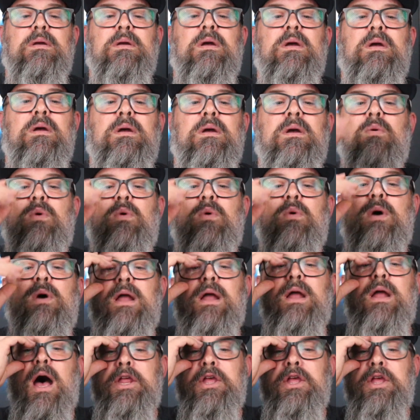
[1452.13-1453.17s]
What
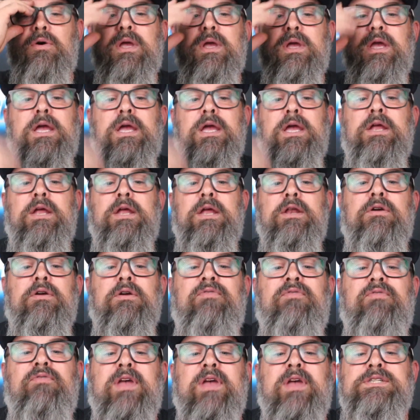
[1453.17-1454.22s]
audio
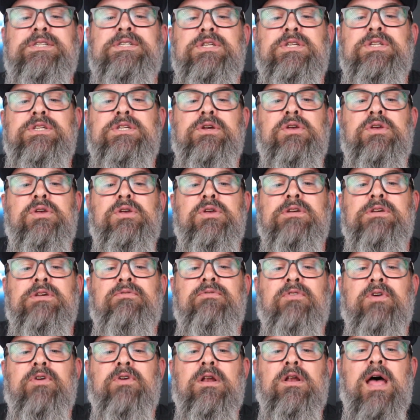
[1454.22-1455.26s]
interface do you using for your
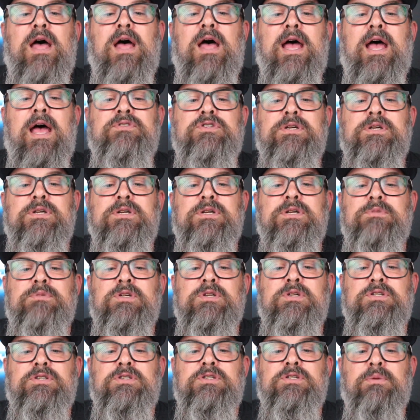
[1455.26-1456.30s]
live streams, or does your
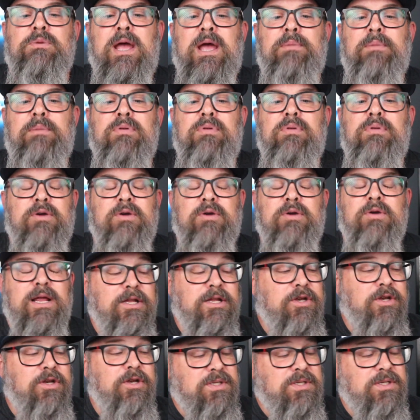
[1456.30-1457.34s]
mic plug directly into
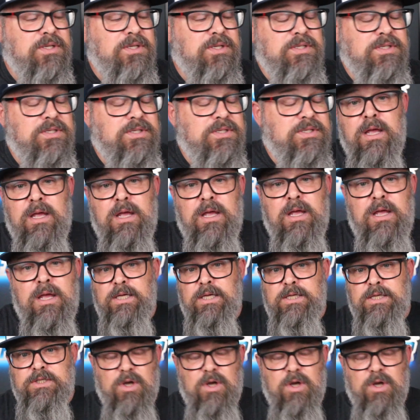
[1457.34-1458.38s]
PC?
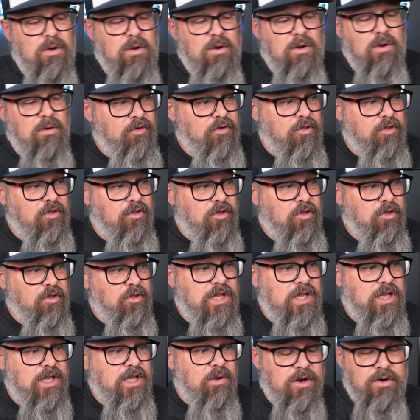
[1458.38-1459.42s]
So, for those that want
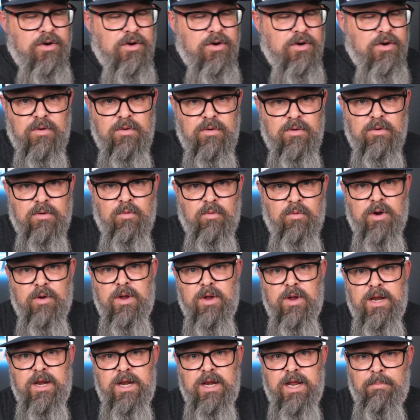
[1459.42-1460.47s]
to know, we're running
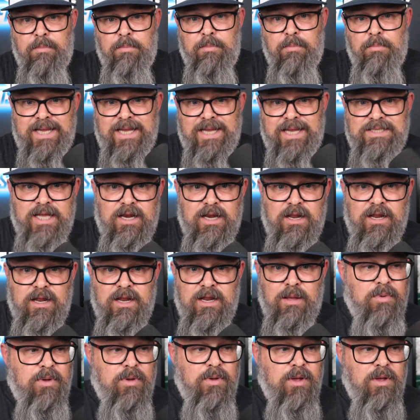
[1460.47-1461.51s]
a mic setup.
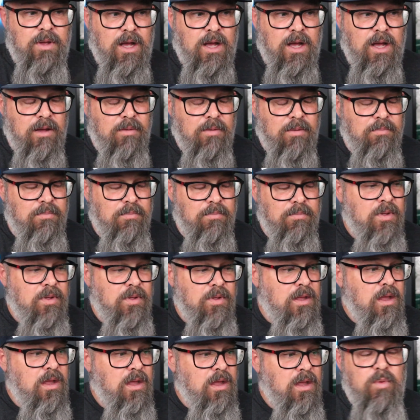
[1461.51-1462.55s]

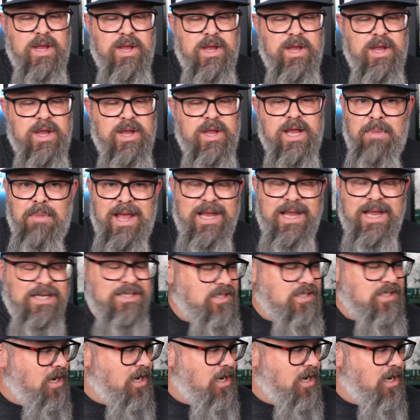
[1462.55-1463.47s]
We got a mic setup,